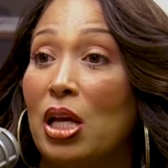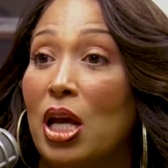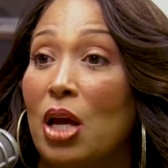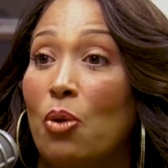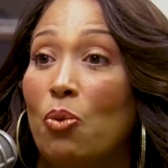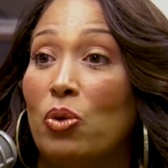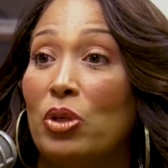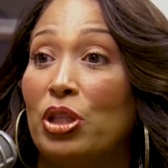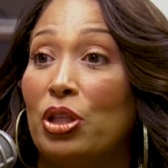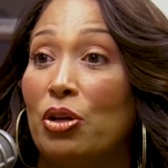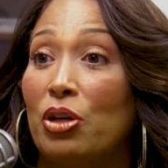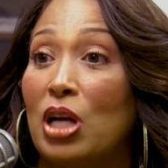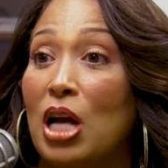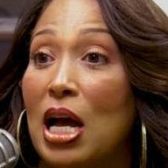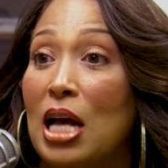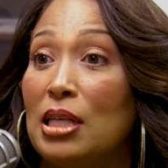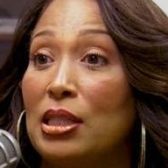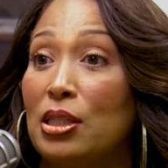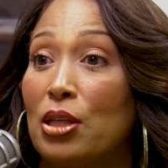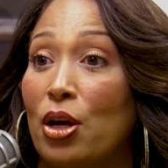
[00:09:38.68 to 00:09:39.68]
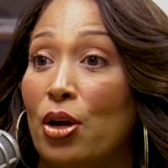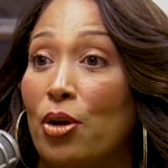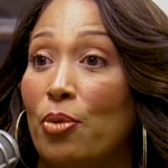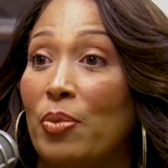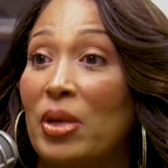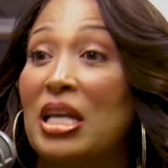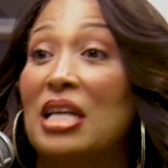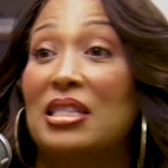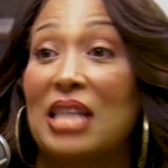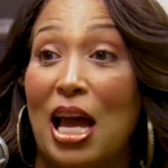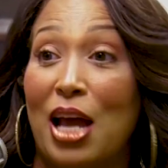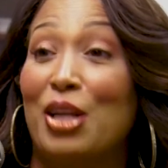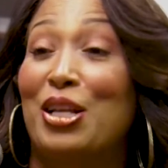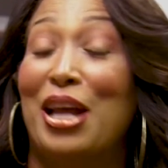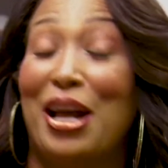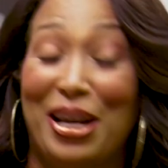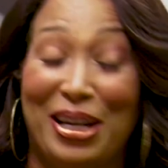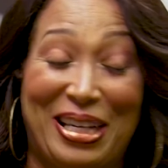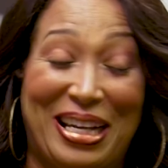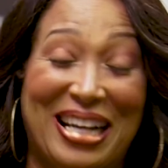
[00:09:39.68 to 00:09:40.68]
with their concert because
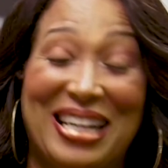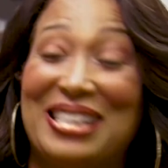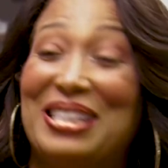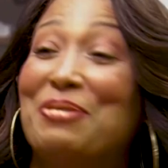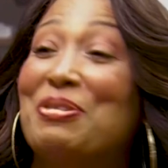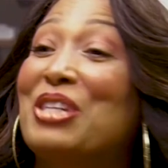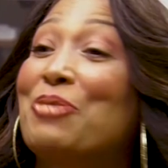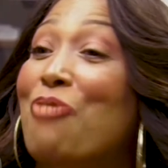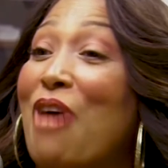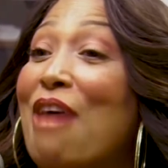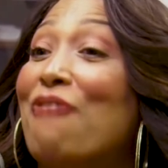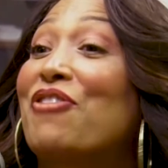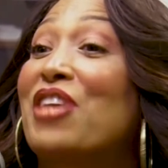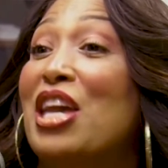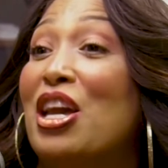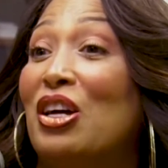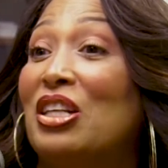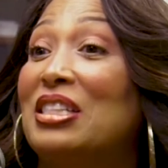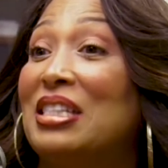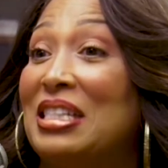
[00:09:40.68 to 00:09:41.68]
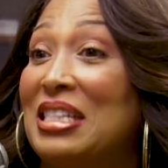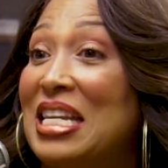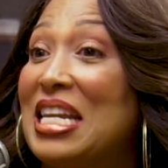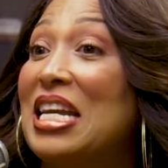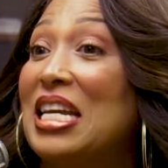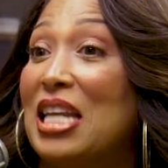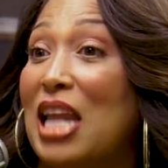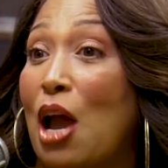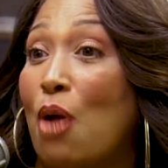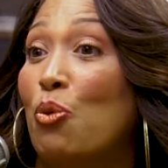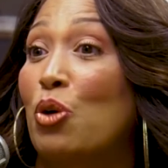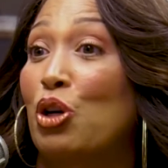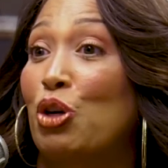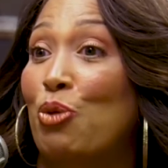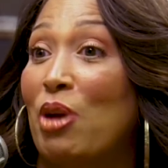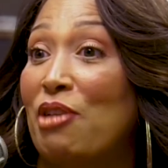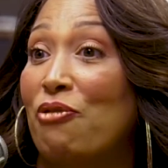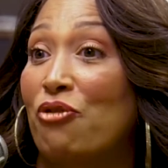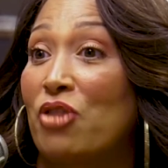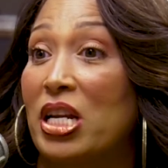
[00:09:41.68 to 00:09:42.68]
Raphael Sadiq and I were
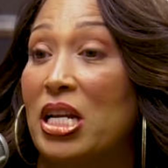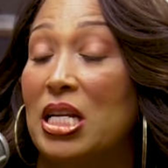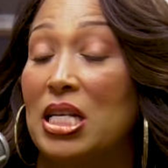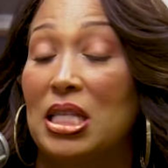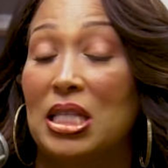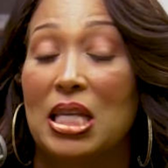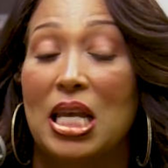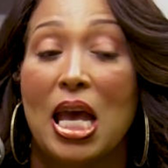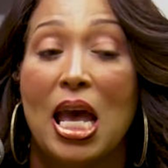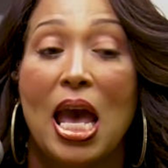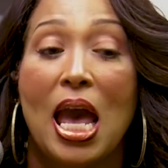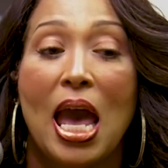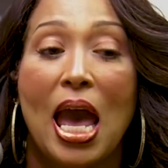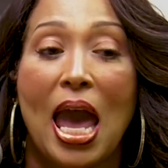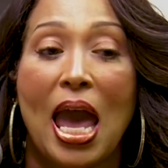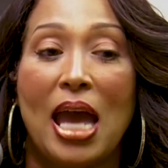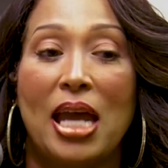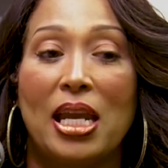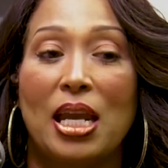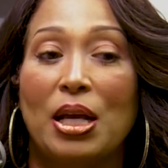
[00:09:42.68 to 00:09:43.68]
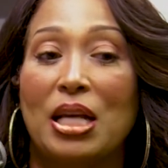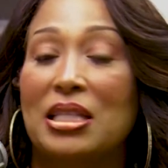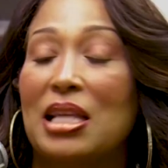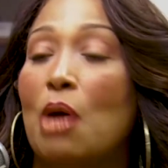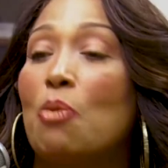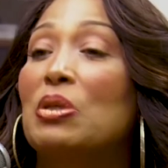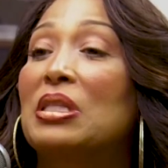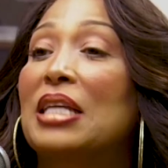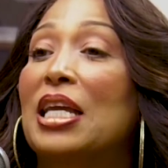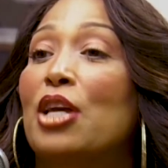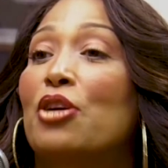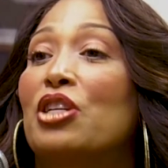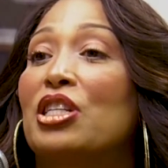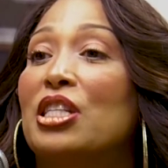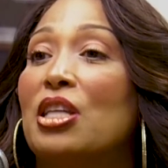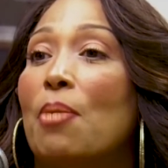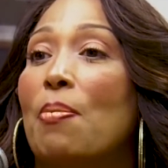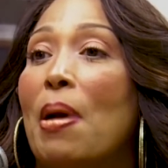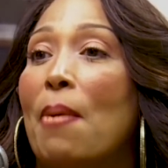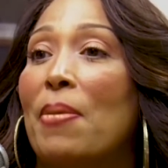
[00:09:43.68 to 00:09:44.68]
great friends. And because I was scared to
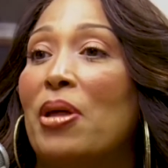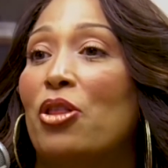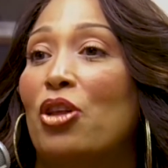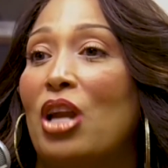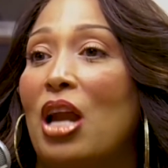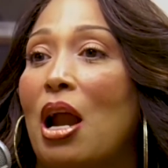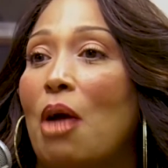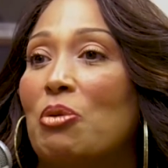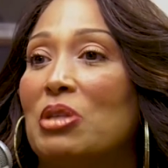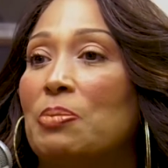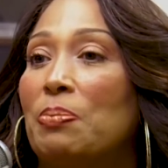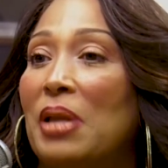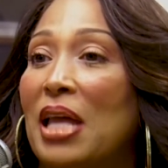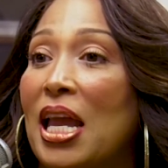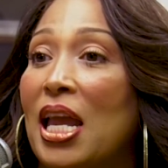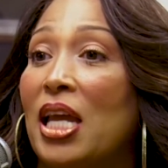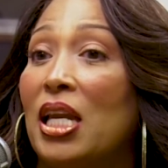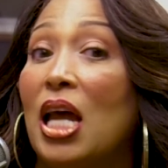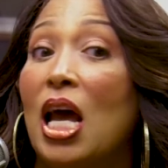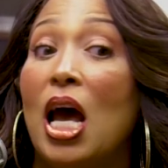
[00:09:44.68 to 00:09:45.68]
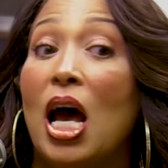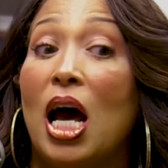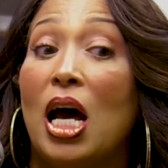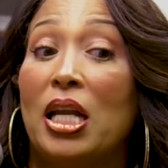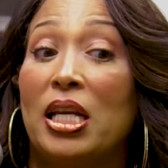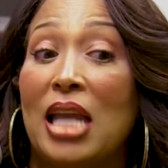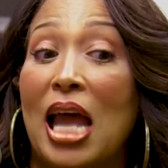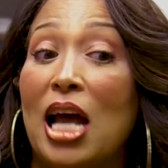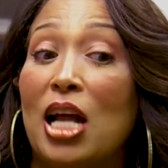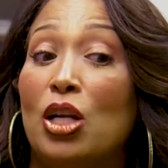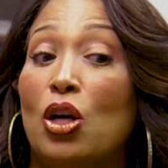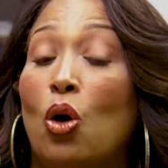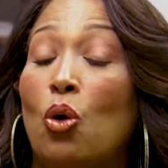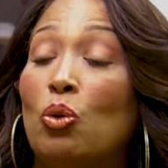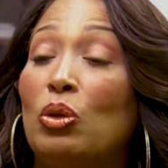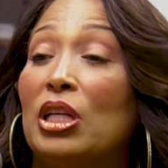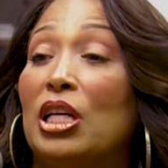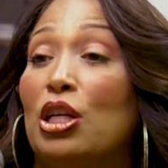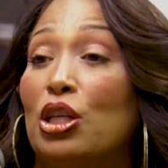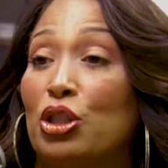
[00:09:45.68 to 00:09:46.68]
tell my mother that I was playing not
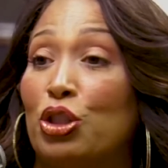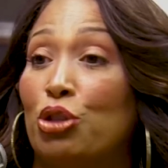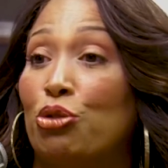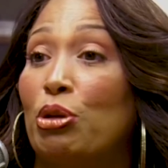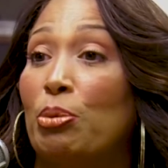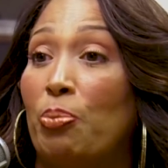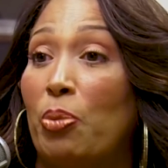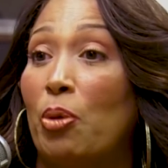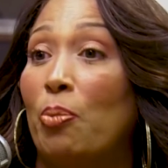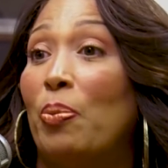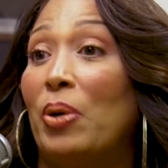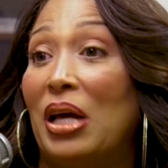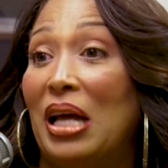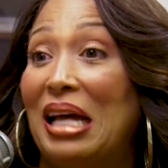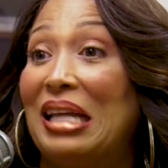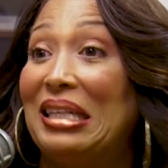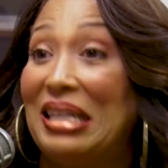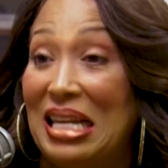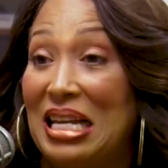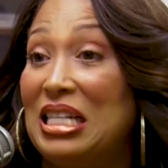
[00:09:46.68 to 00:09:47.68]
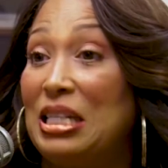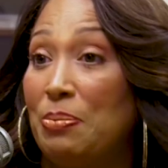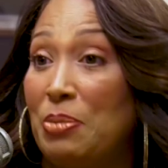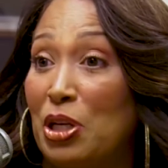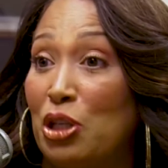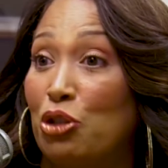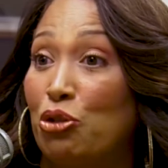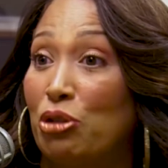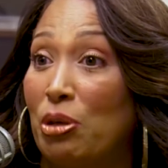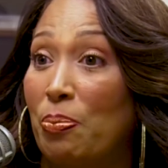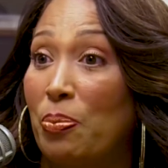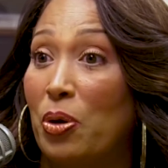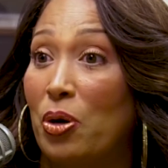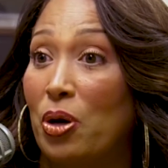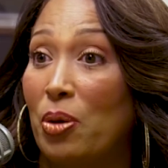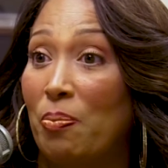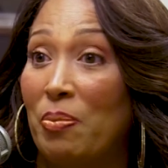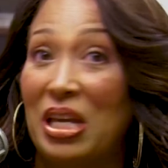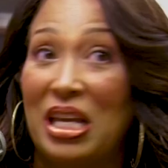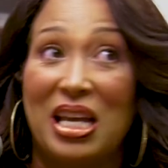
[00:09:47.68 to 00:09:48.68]
only a stripper, but a lesbian stripper,
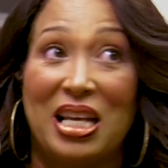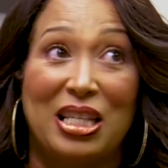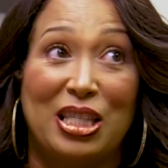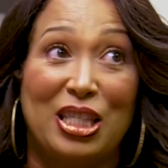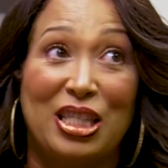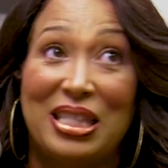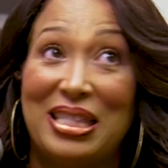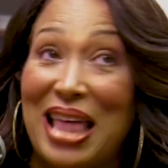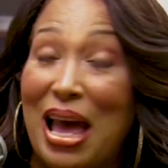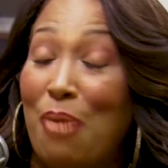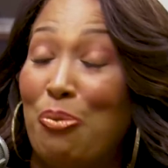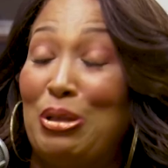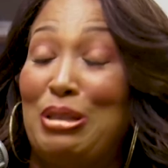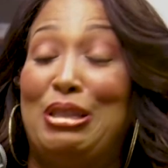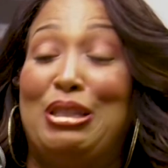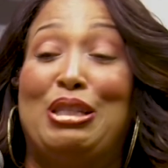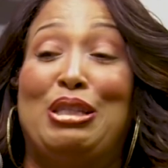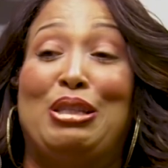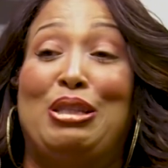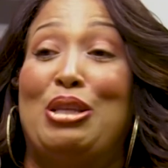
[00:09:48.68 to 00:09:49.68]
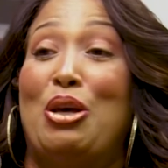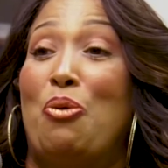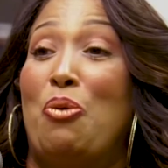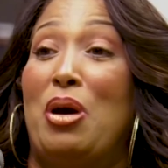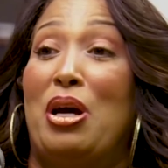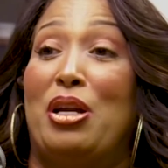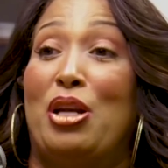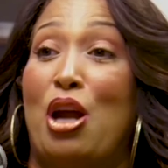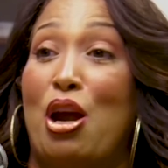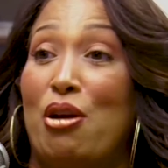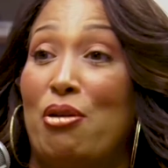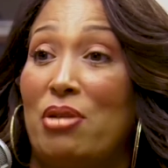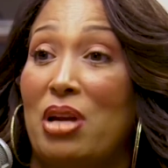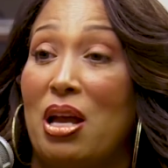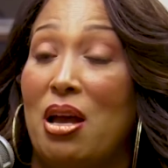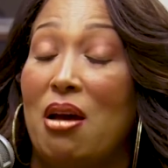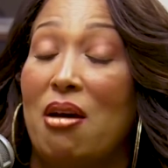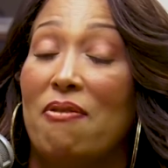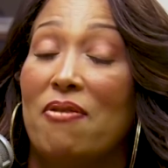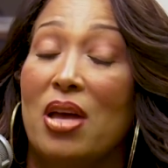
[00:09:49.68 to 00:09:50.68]
because that was just so unheard
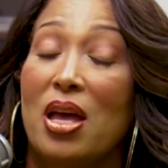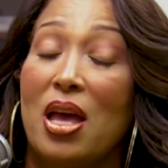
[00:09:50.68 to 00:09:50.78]
of.